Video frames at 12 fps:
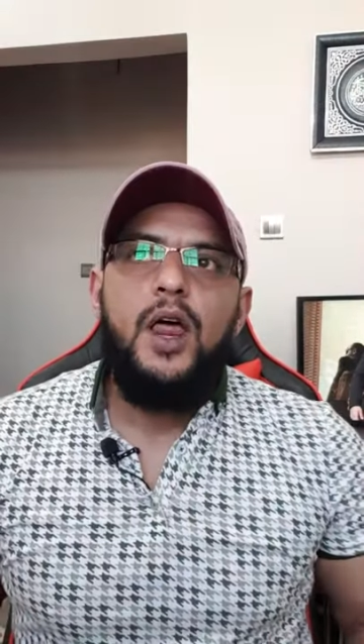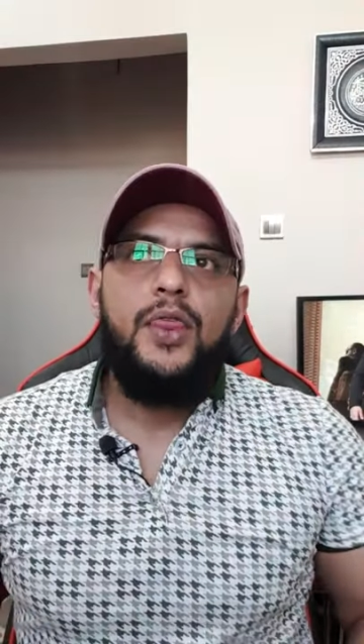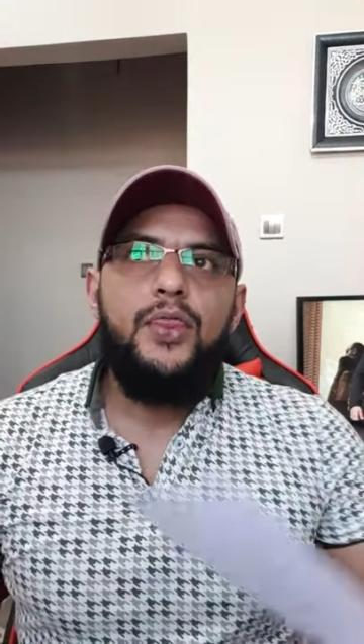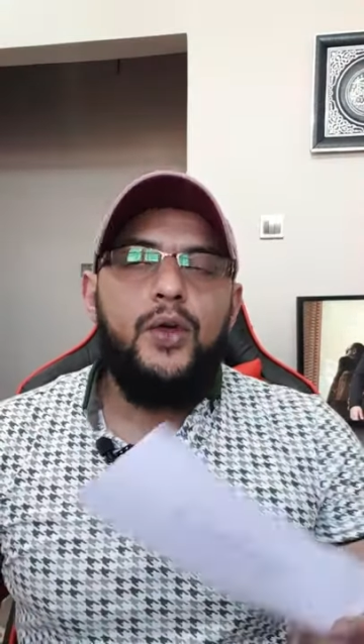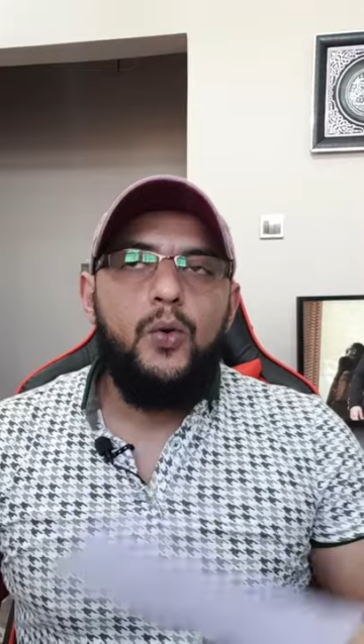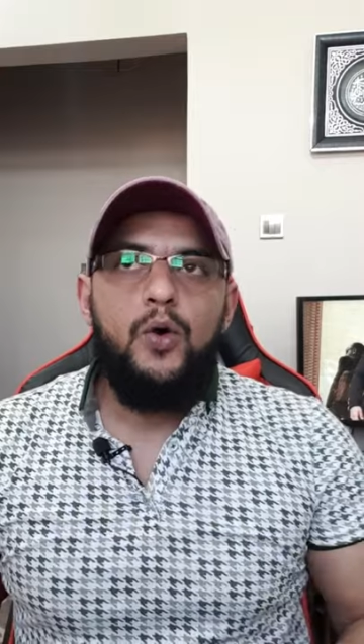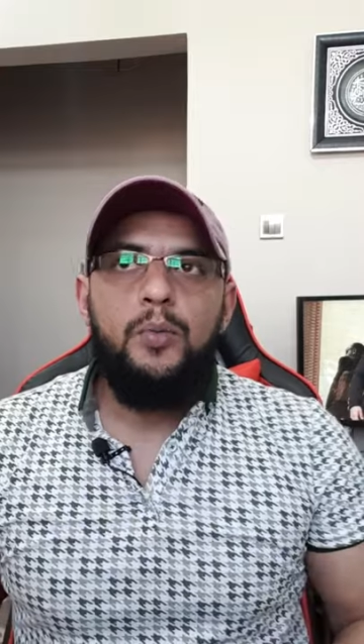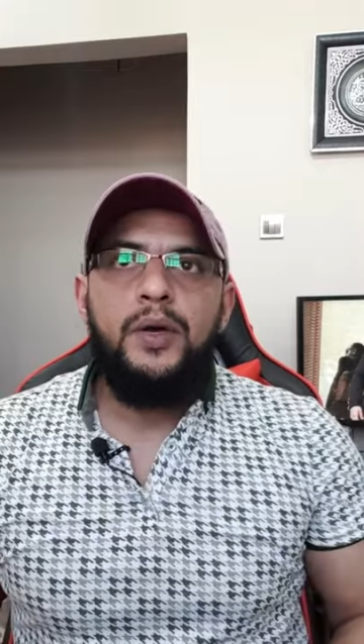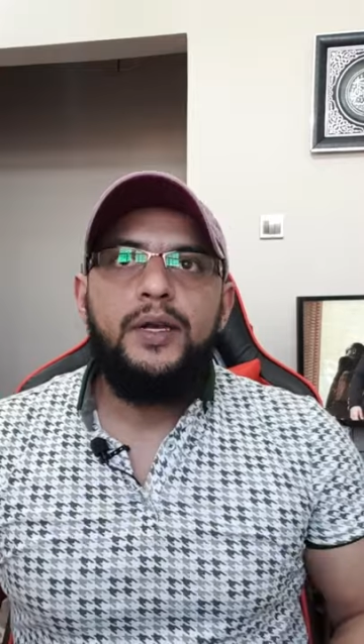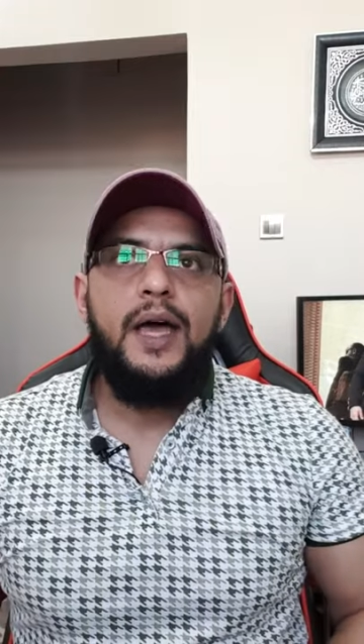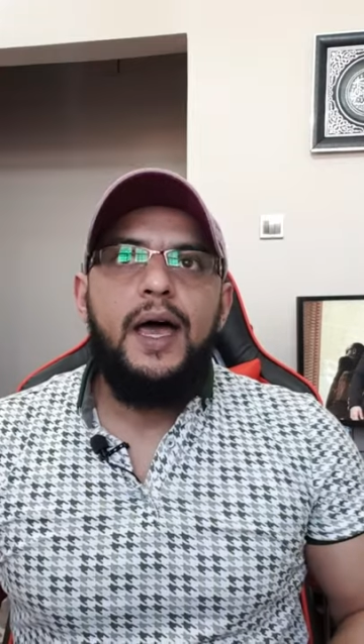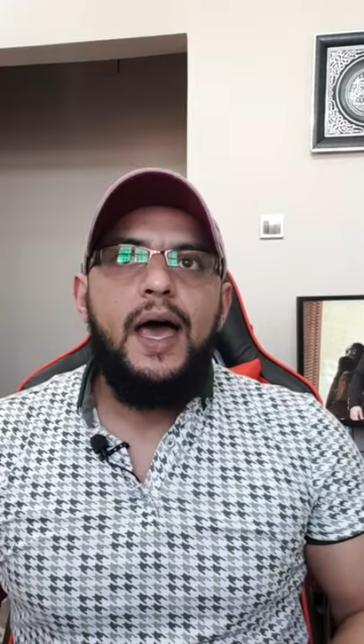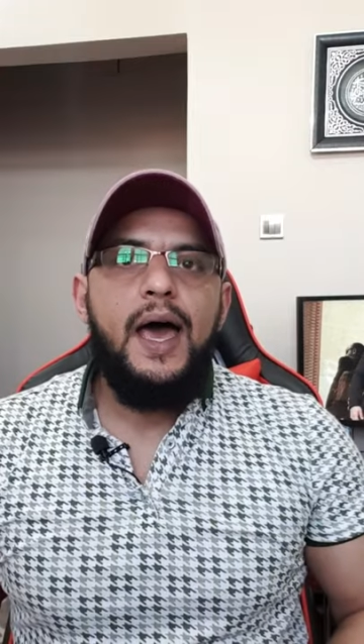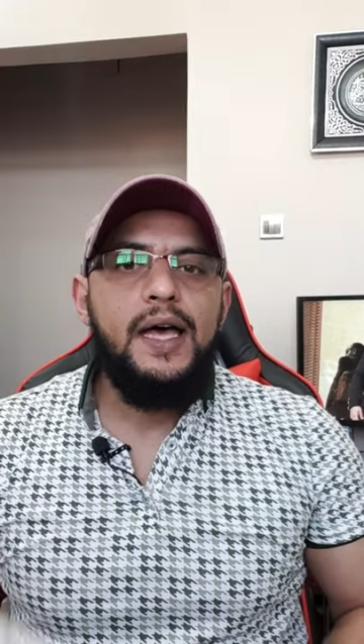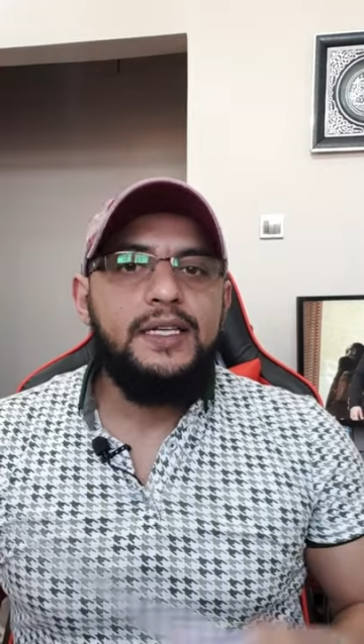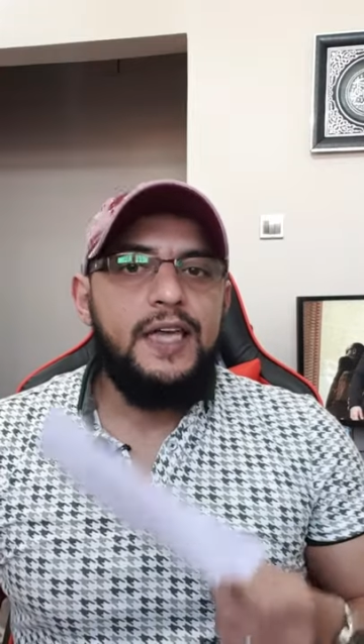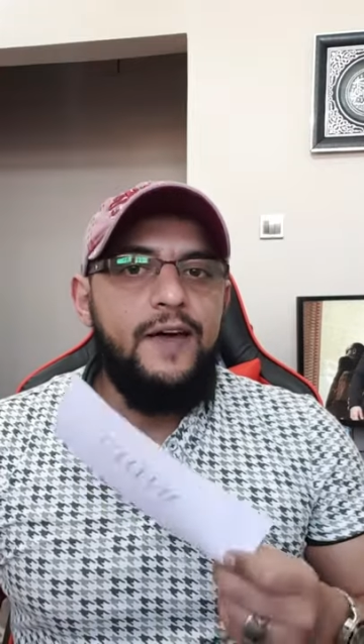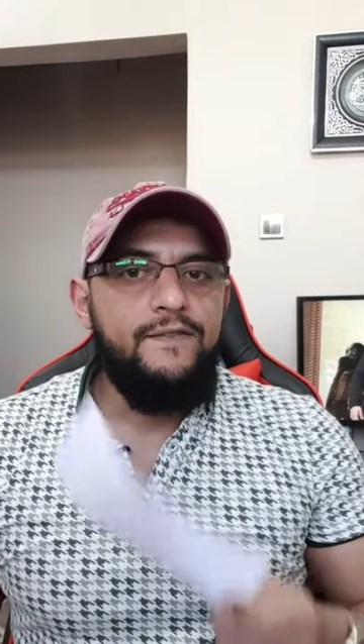the woman
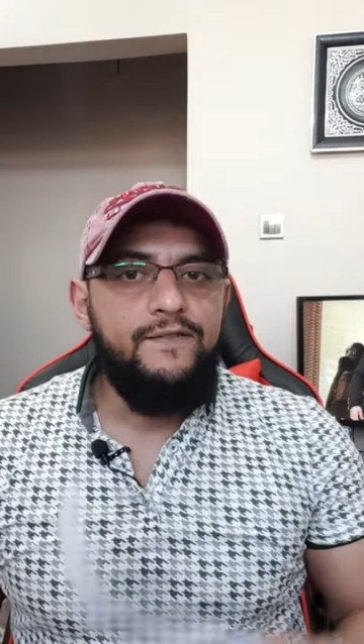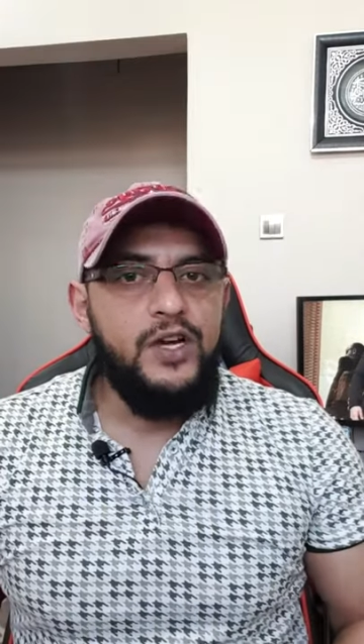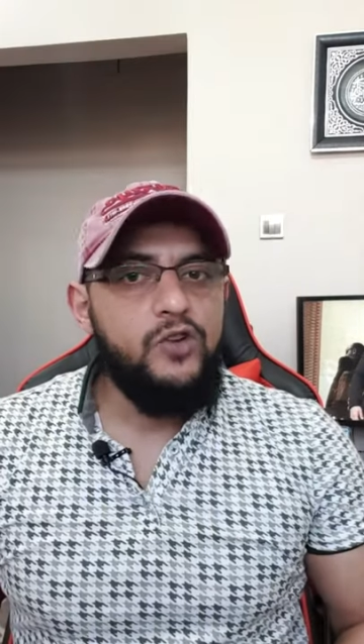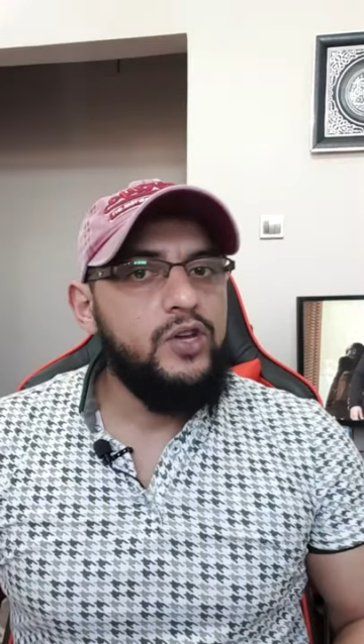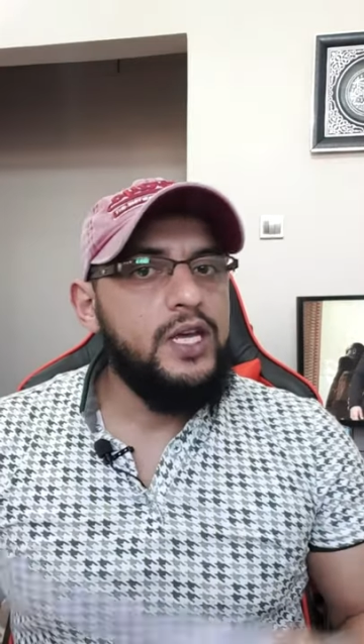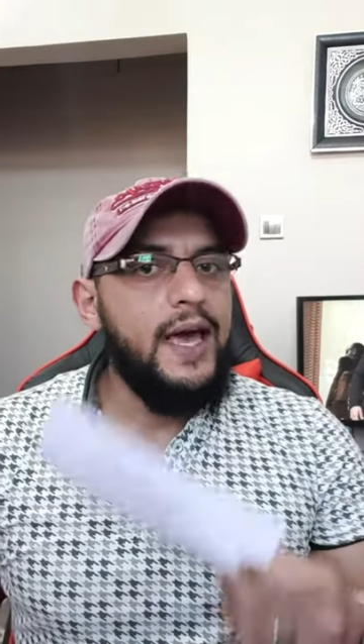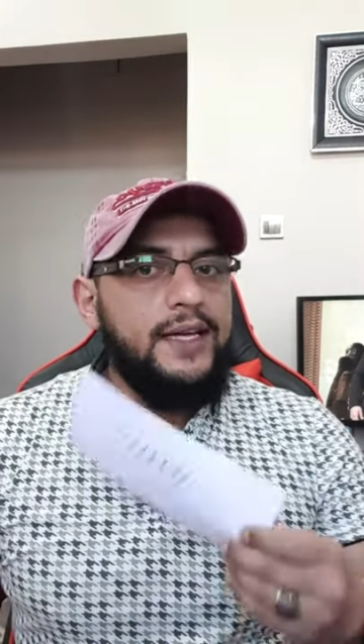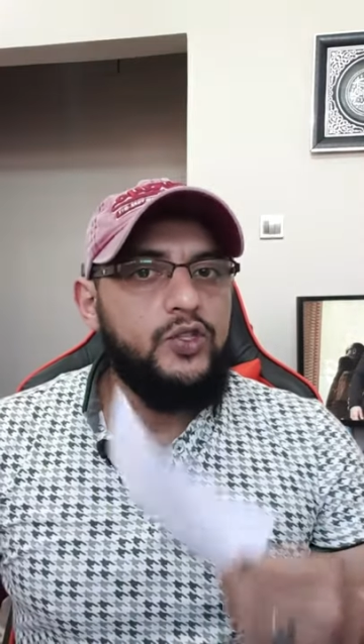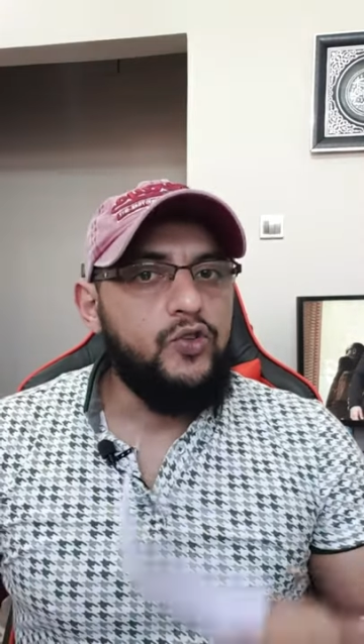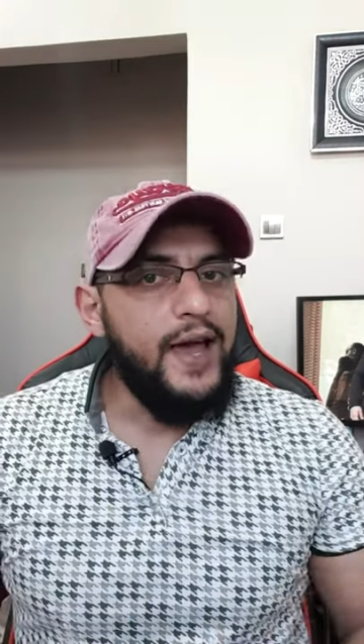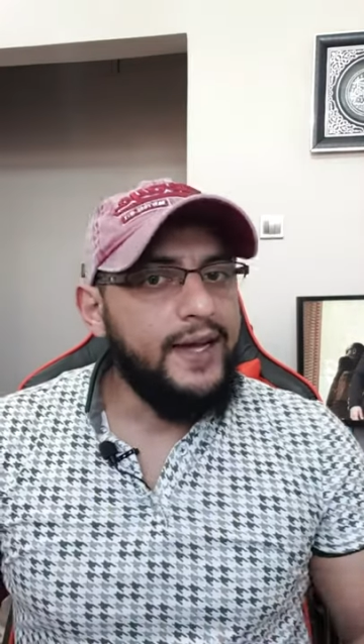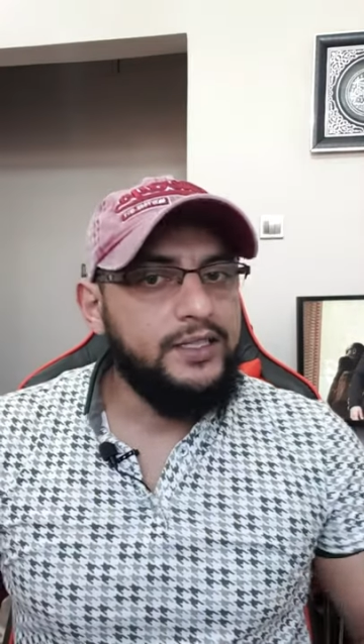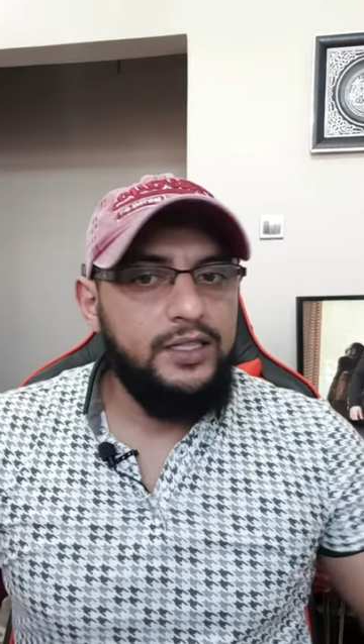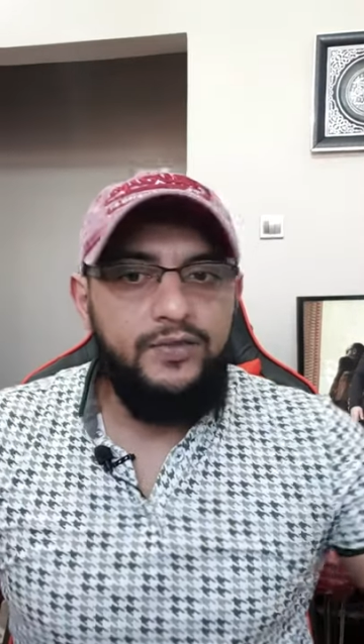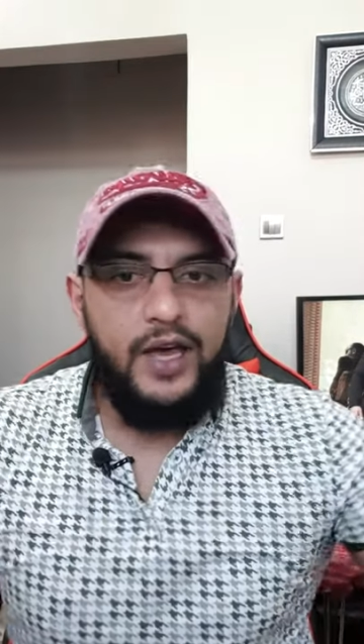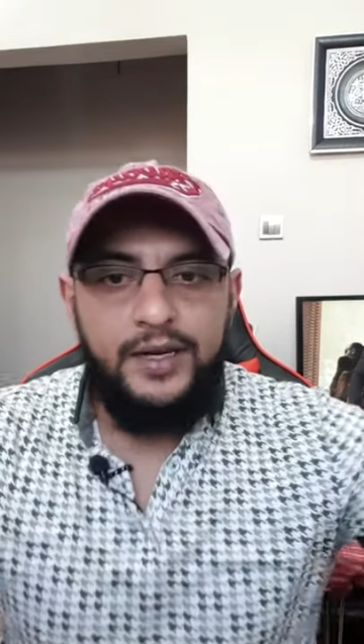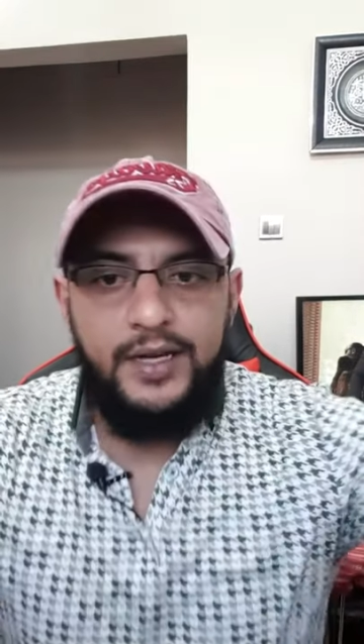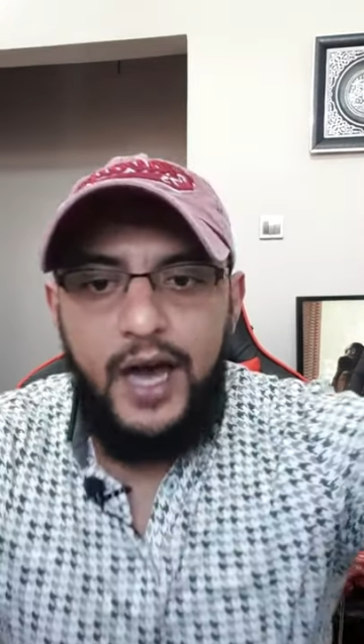has a very attractive
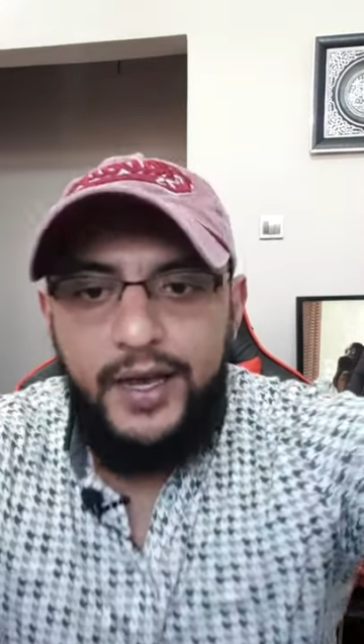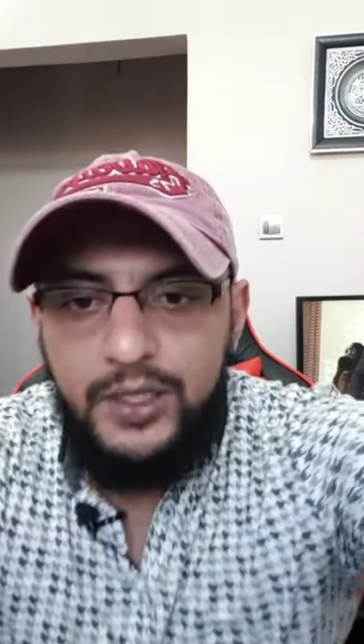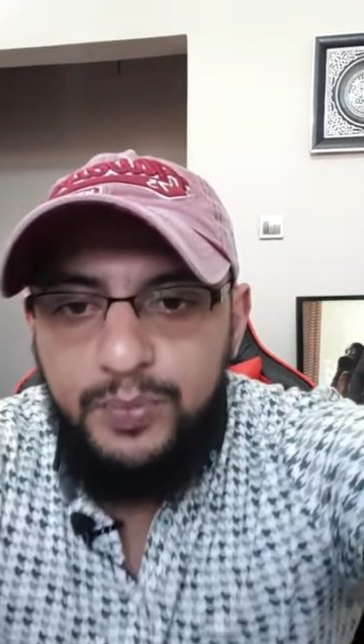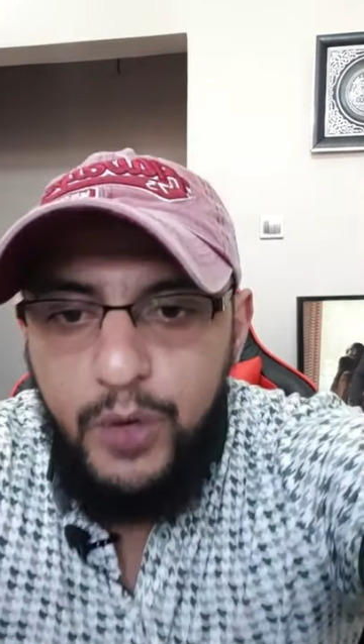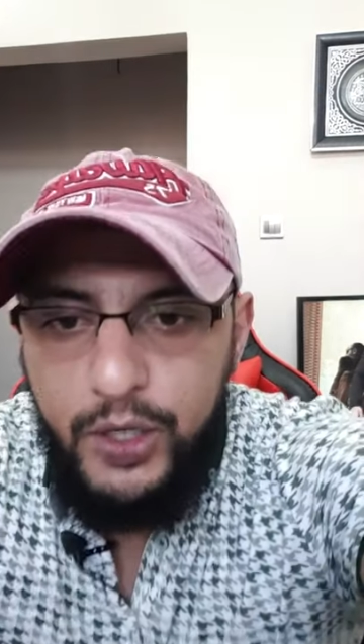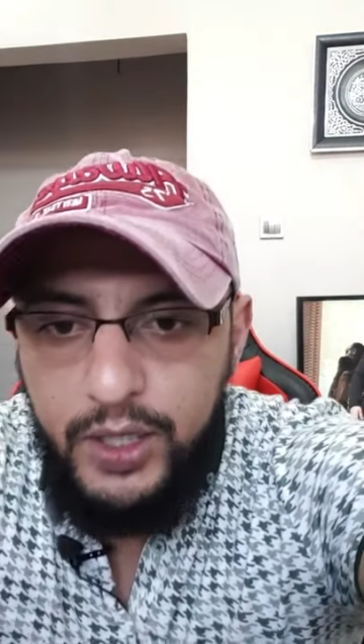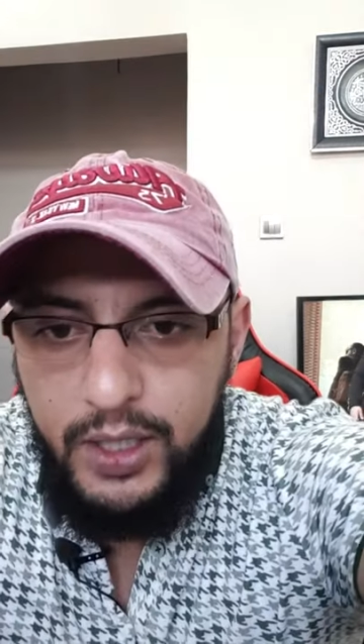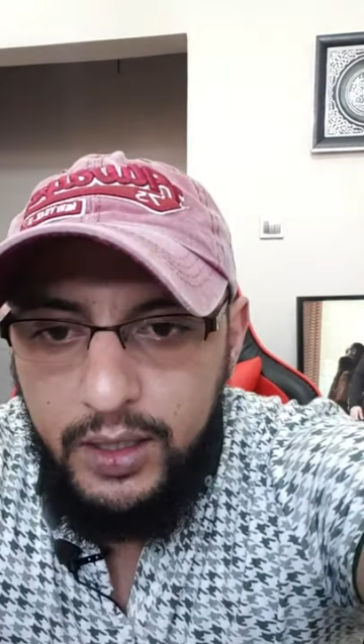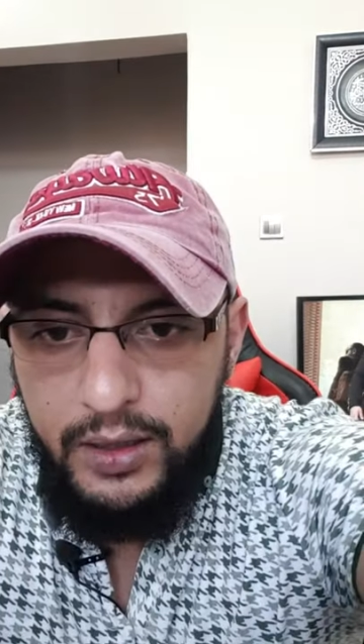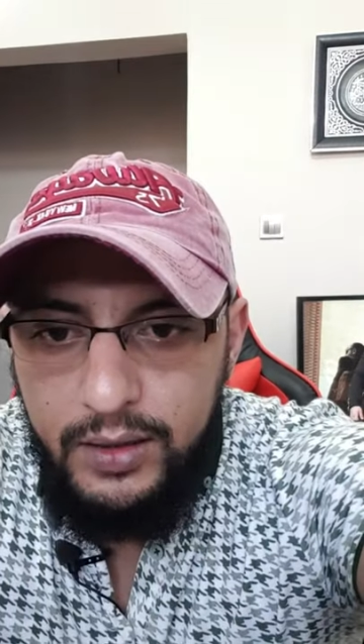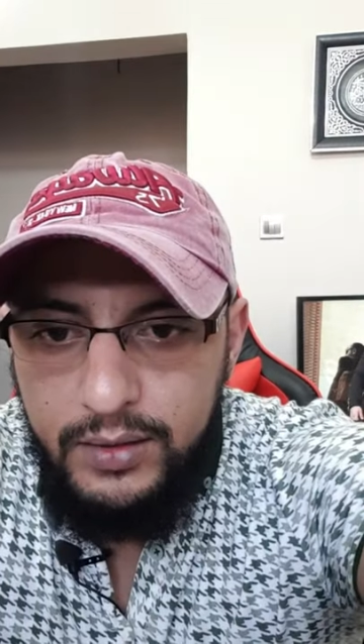and nice body?